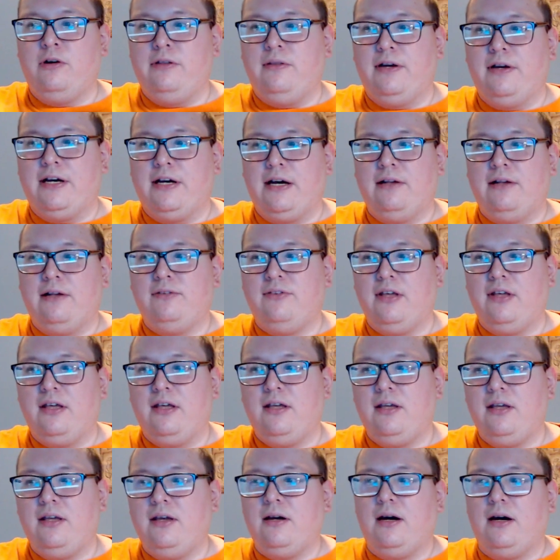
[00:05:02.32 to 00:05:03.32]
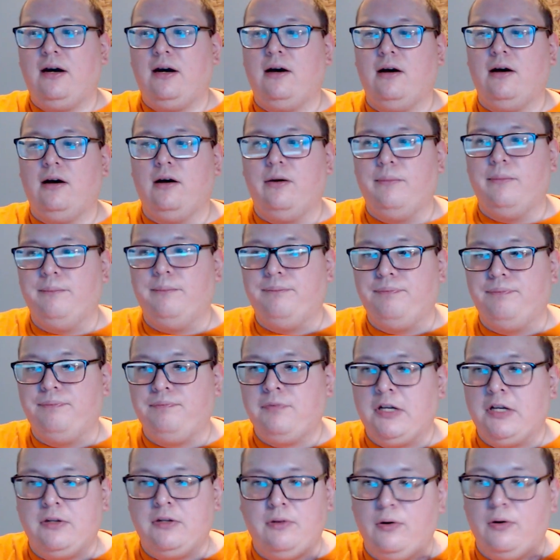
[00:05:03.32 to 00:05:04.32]
the content.
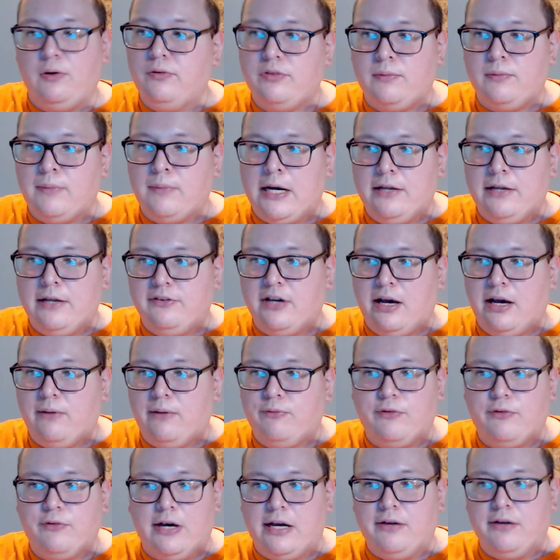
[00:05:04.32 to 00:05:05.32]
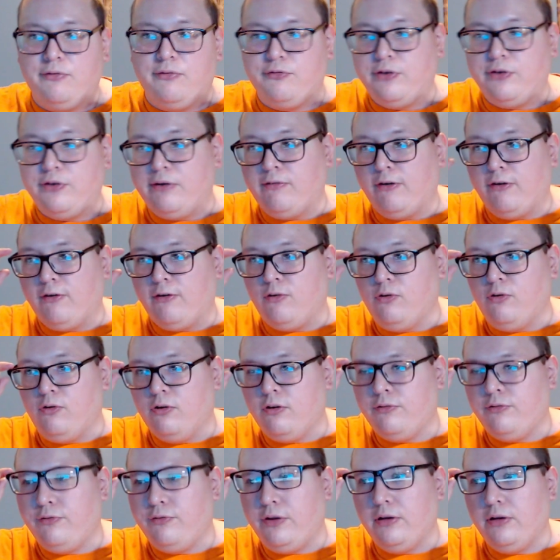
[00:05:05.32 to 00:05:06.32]
Those are my top 5 favorite horror
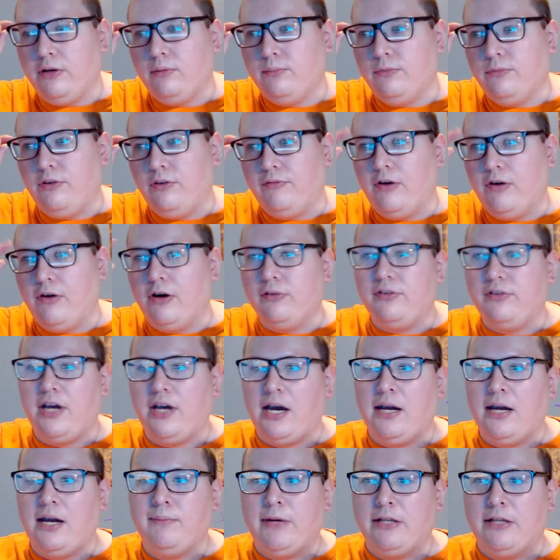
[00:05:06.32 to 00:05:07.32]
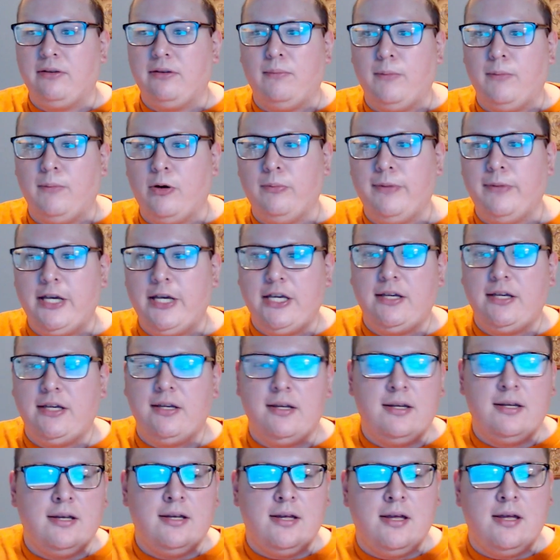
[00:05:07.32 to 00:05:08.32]
films of all time at the moment.
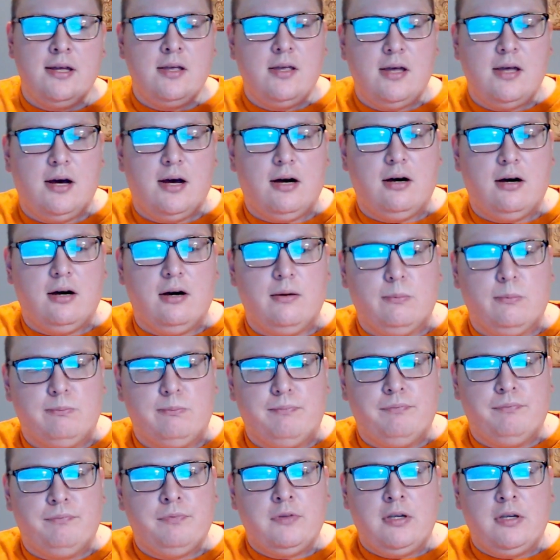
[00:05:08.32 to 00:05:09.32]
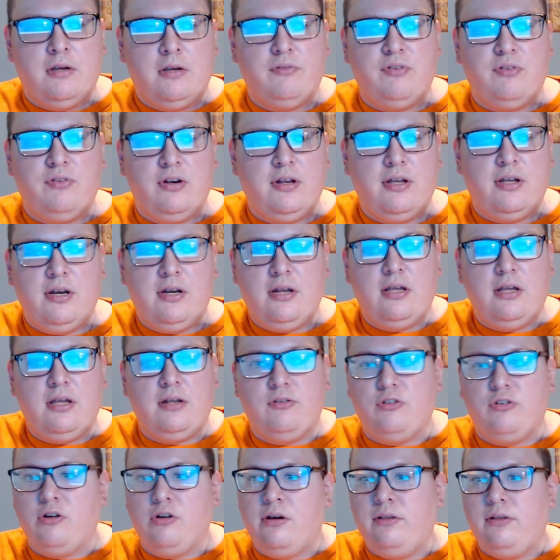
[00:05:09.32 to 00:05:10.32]
If you did
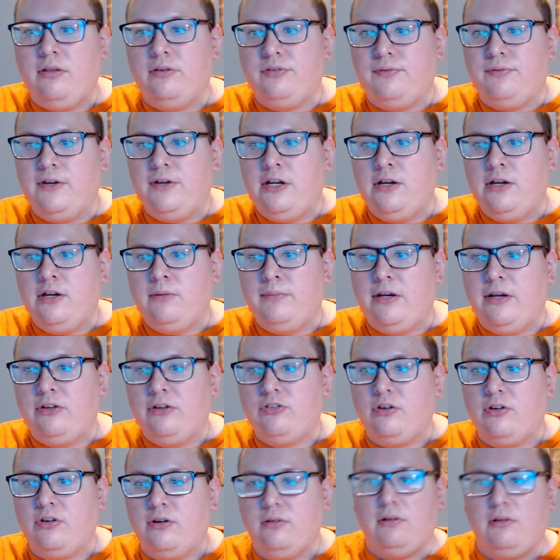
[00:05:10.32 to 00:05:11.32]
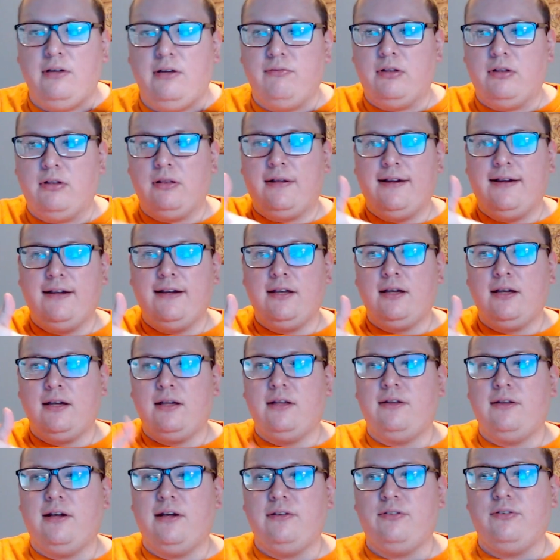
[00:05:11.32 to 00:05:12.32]
enjoy this video, make sure to leave a like,
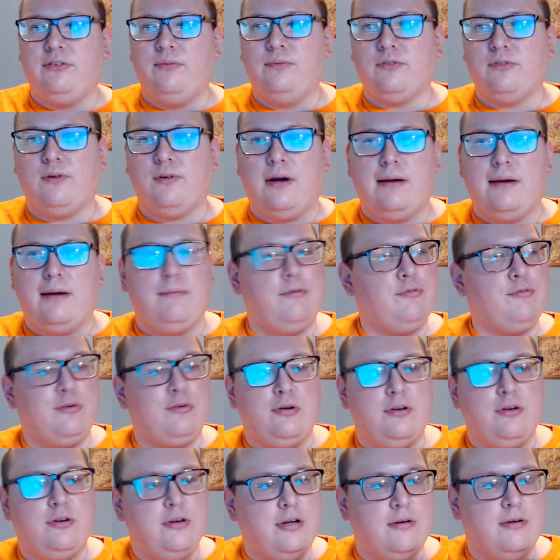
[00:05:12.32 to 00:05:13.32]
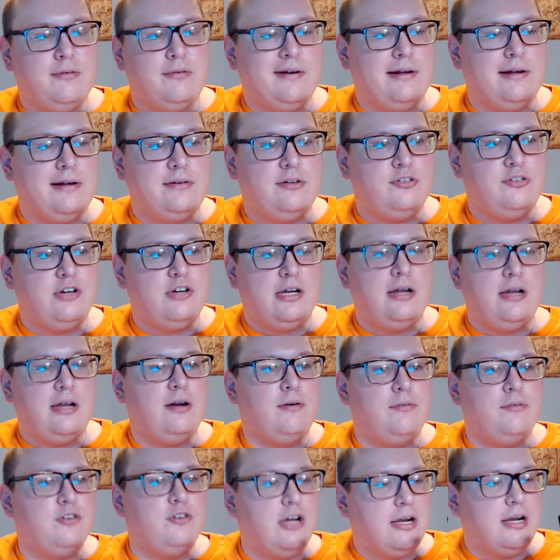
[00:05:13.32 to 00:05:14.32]
hit that subscribe if you're new here around the
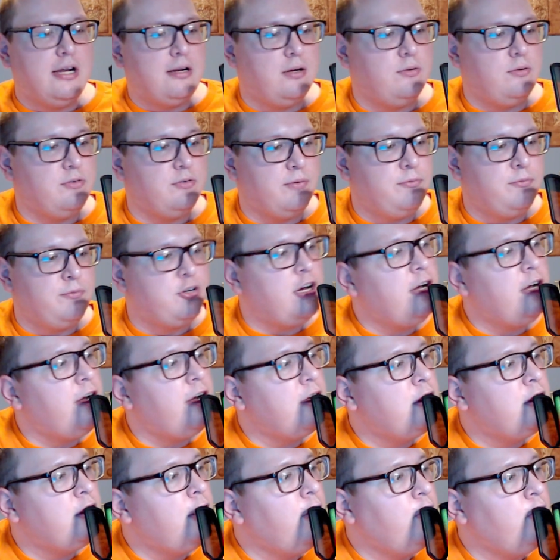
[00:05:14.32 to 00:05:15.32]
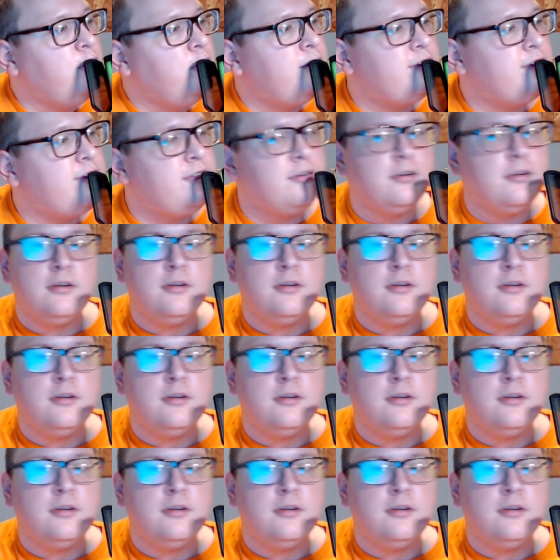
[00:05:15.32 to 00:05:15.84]
channel, channels of channels,